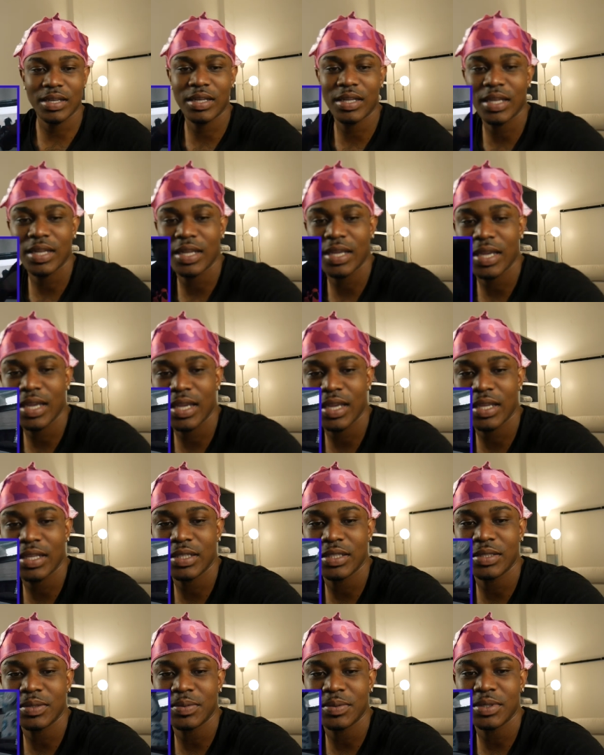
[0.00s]
that I
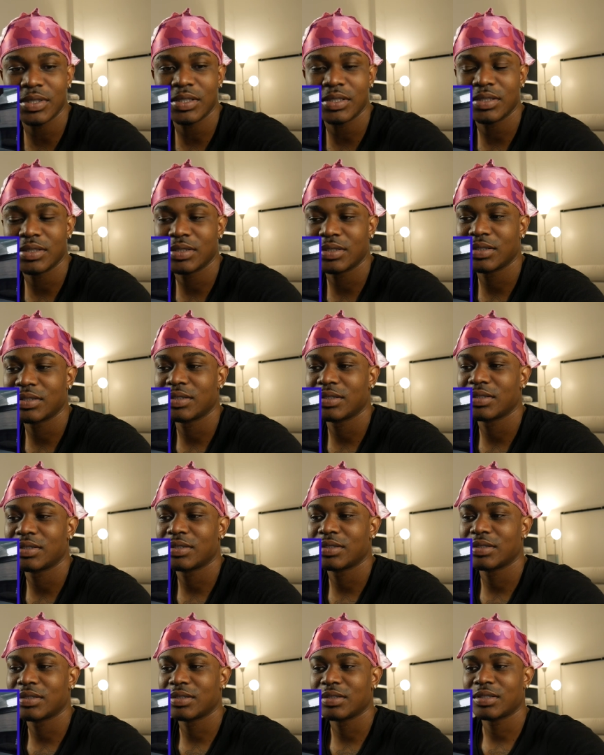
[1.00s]
had this
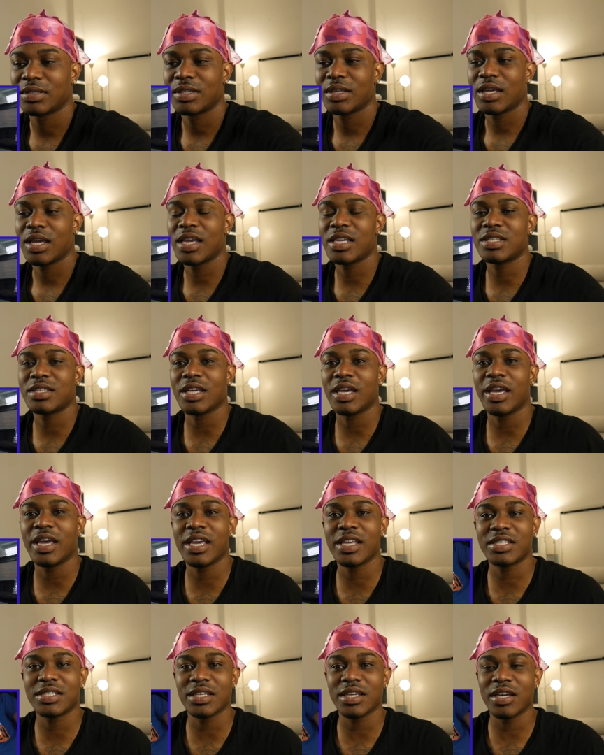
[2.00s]
beat. It's
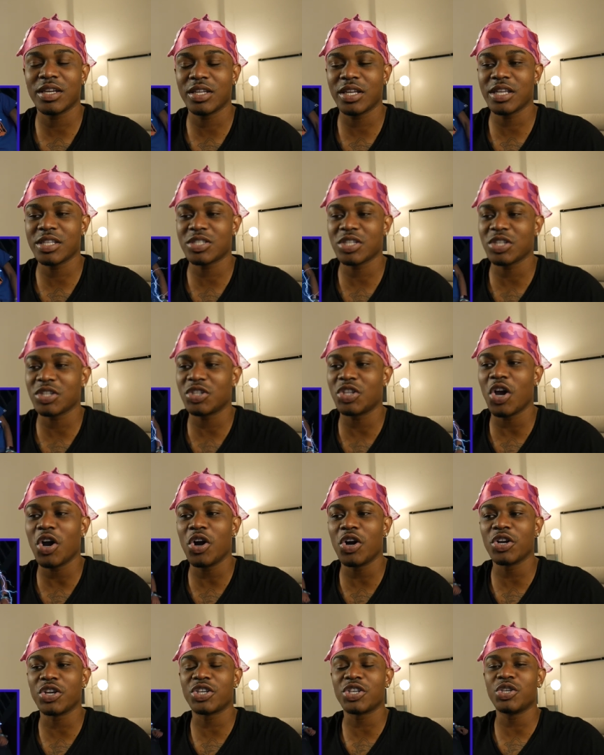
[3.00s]
a it's a it's a
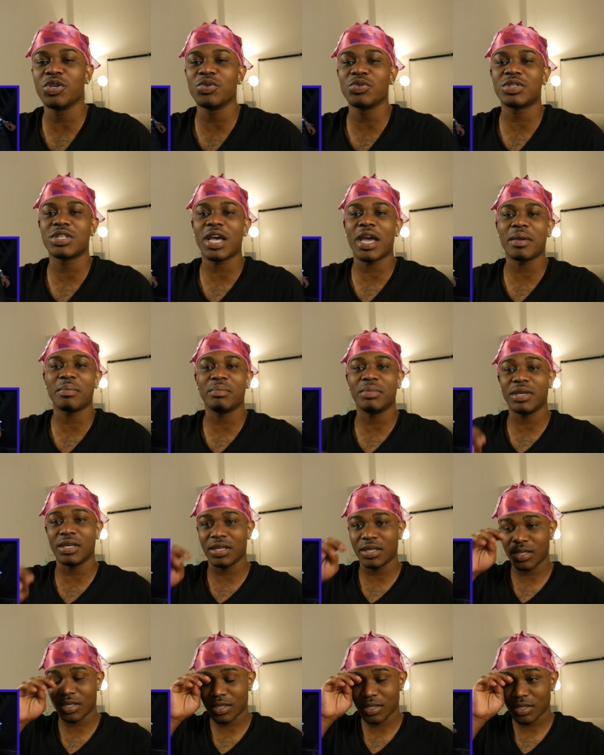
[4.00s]
Don Q type beat.